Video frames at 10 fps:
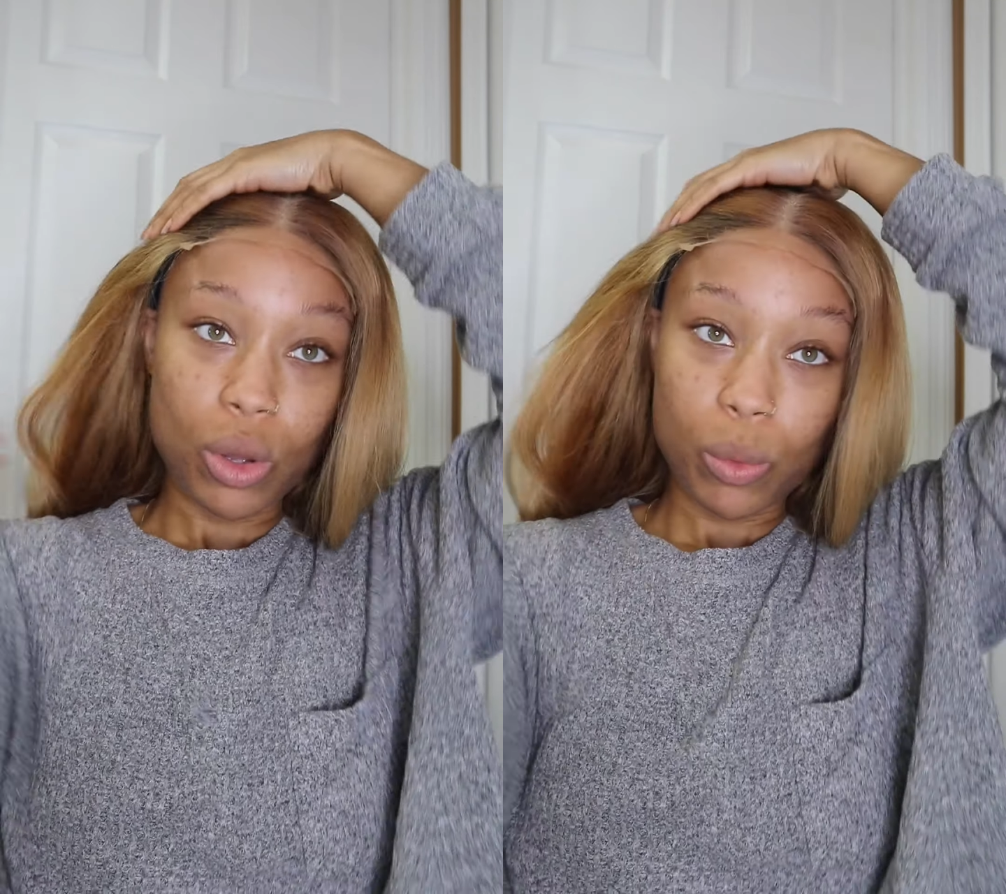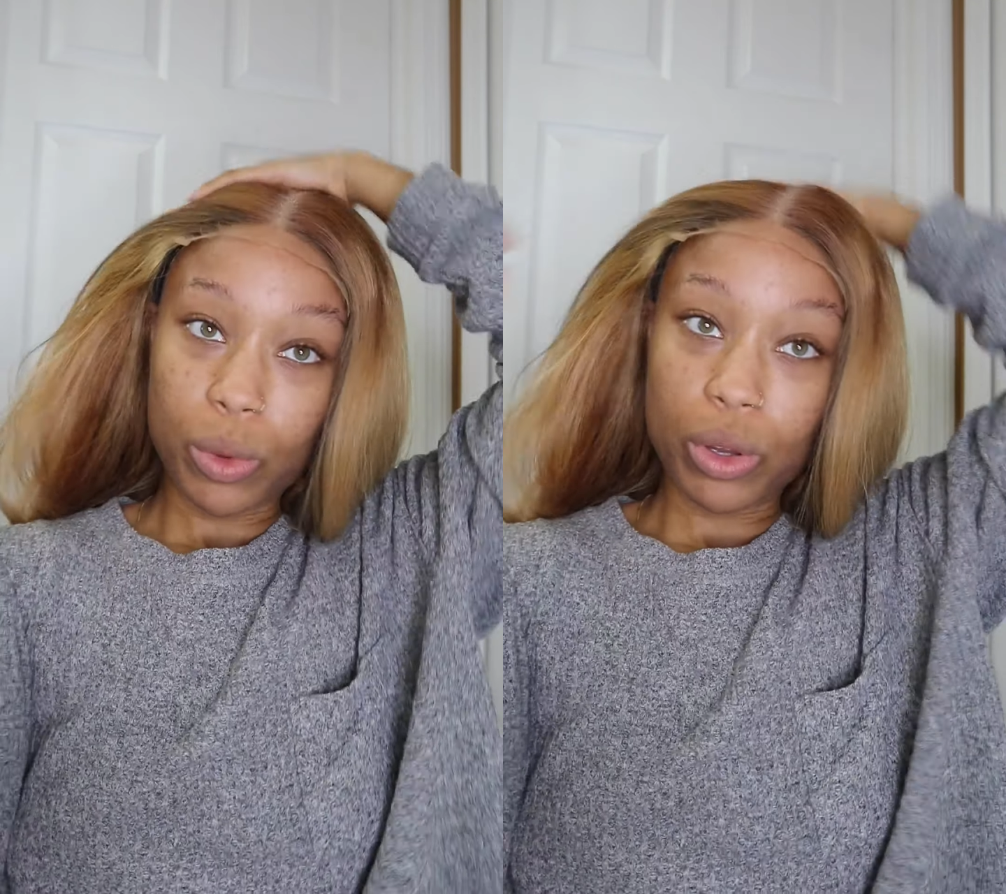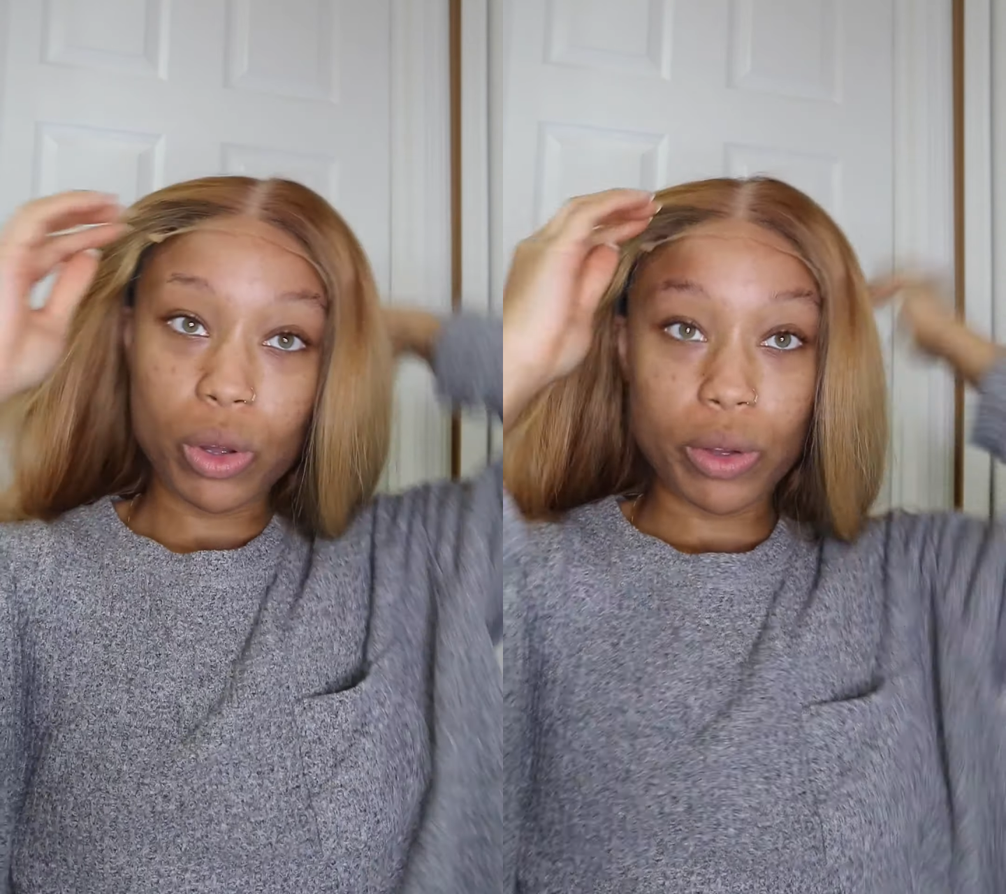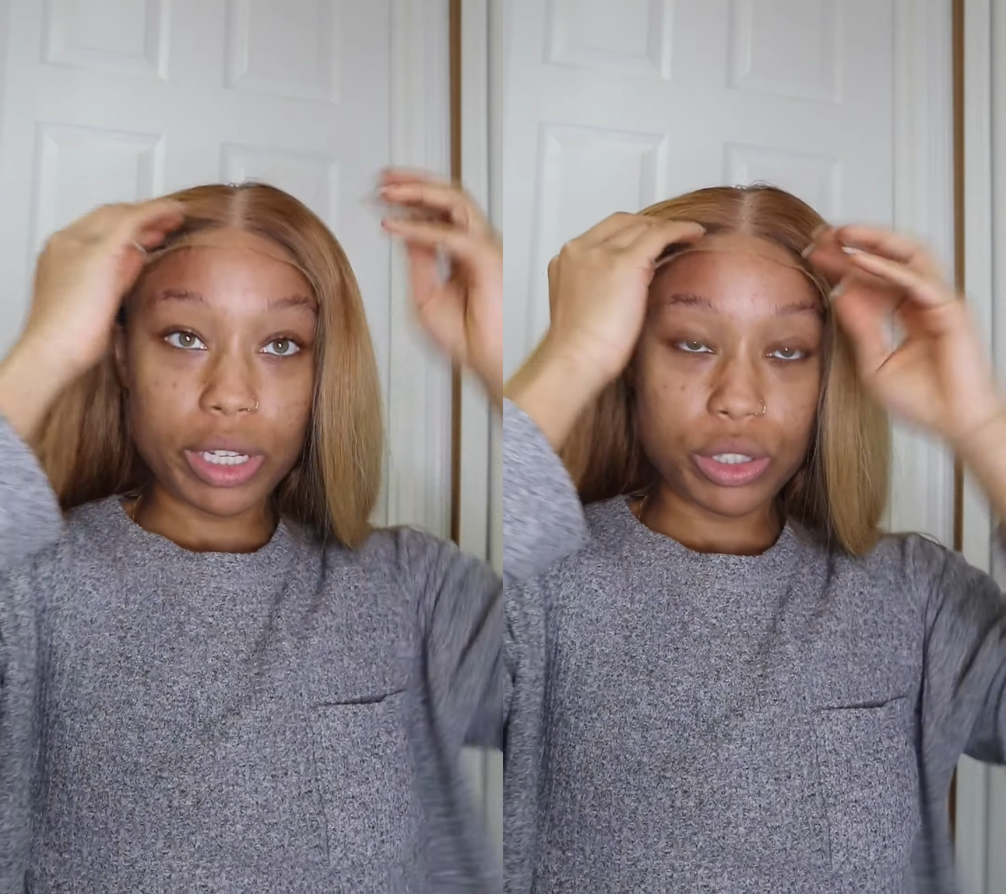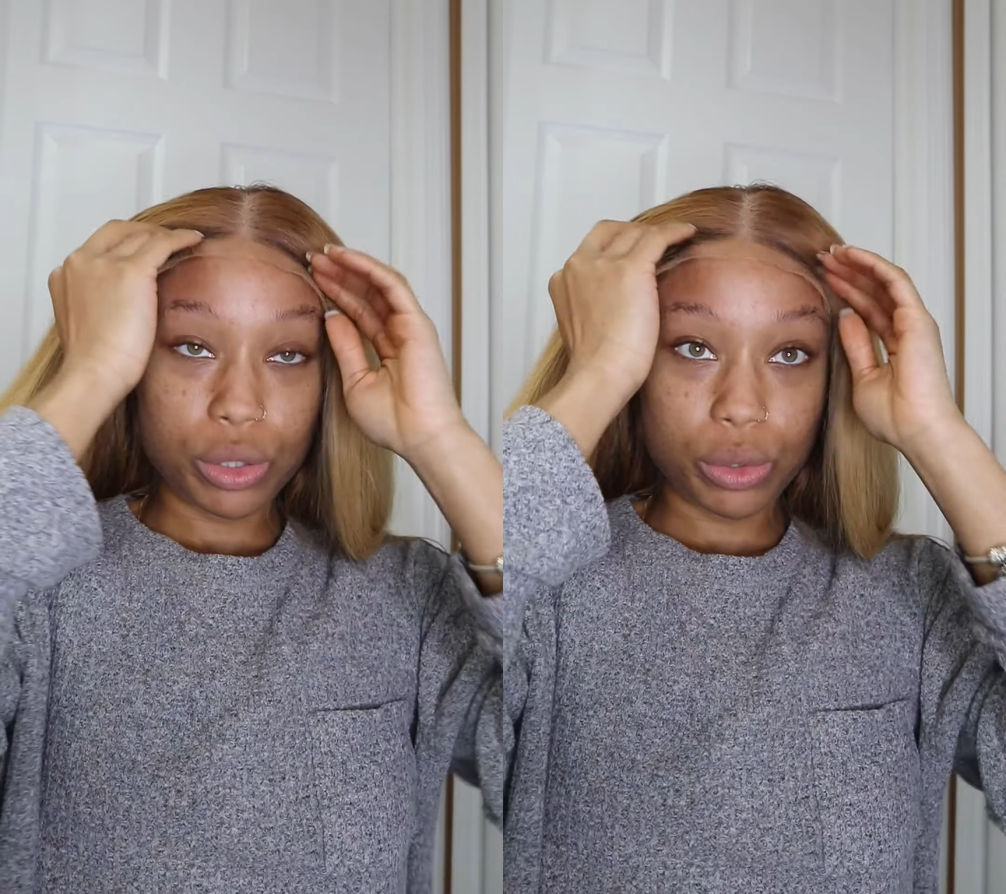we're
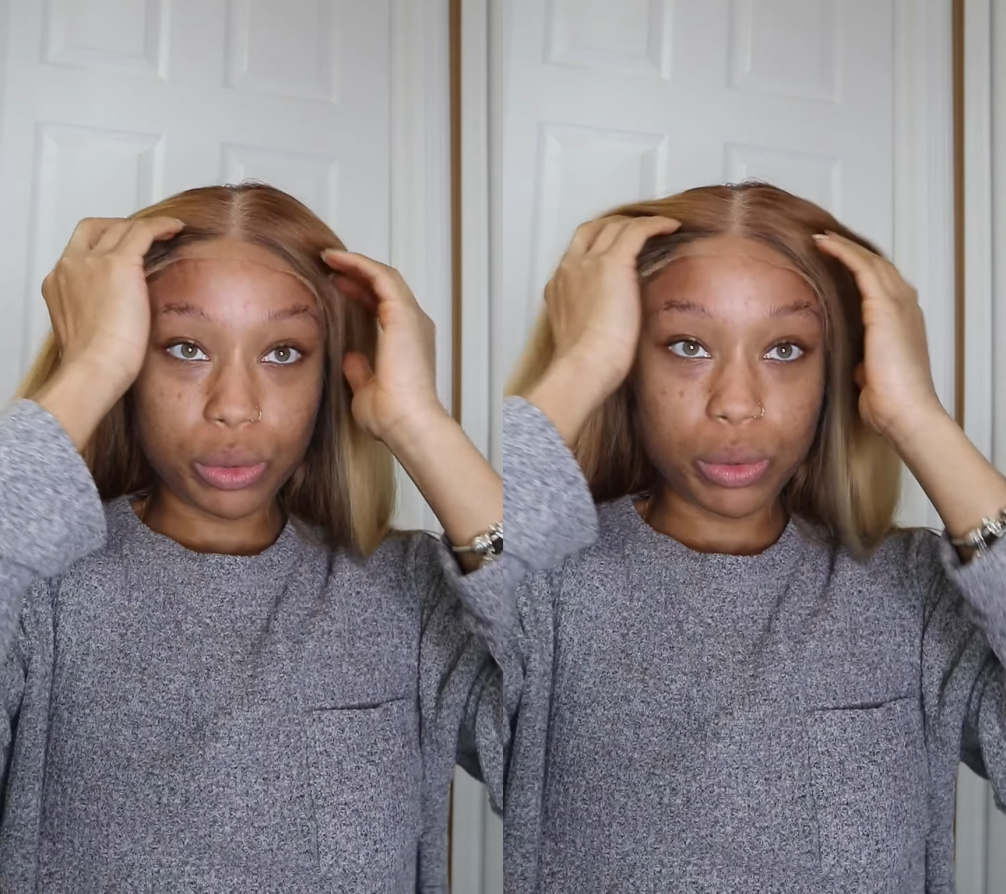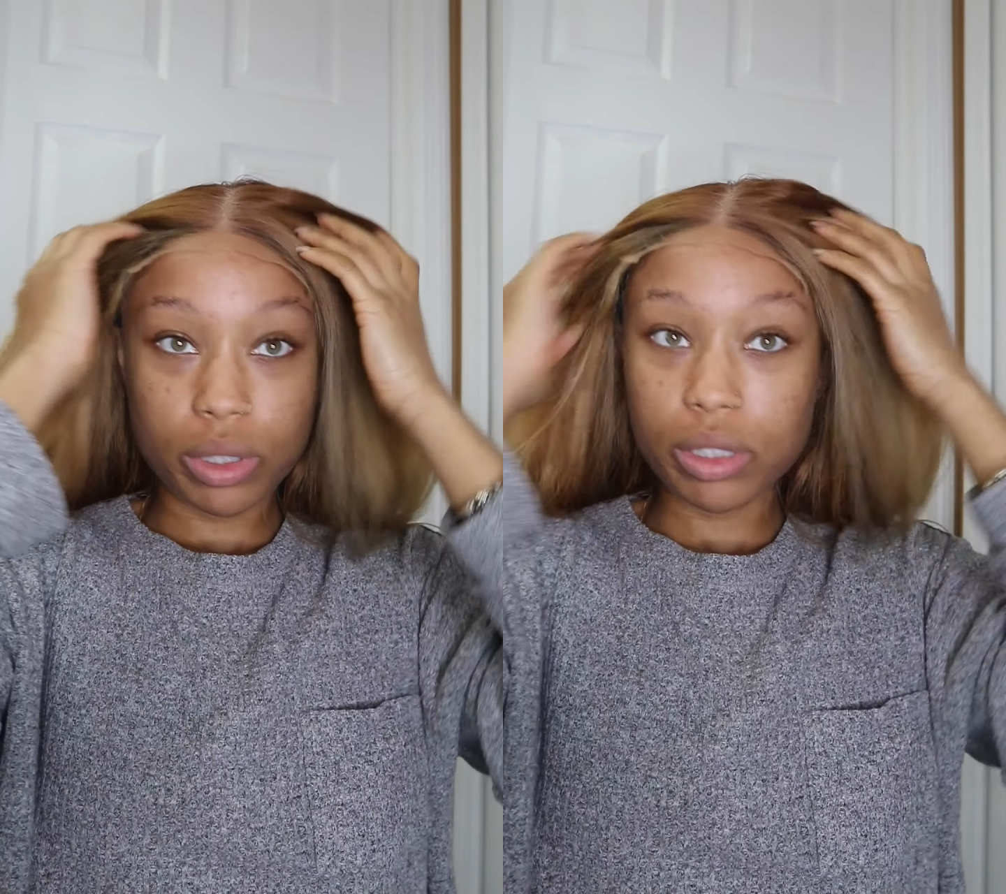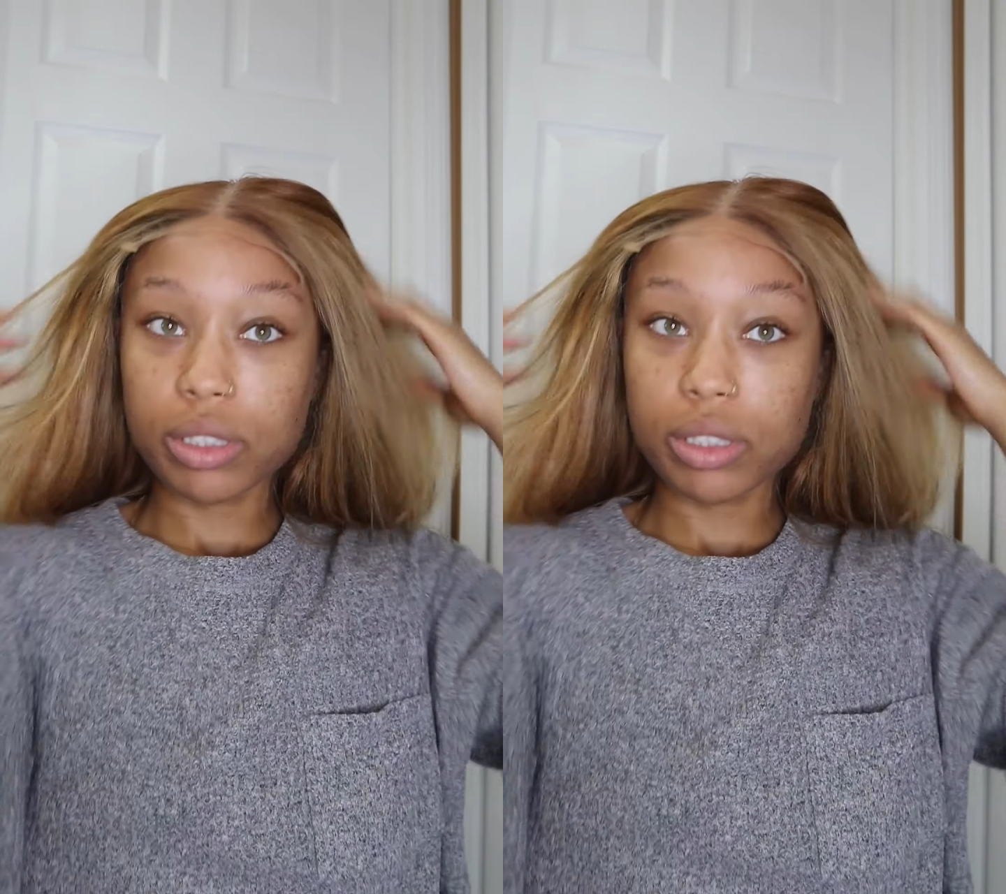going to,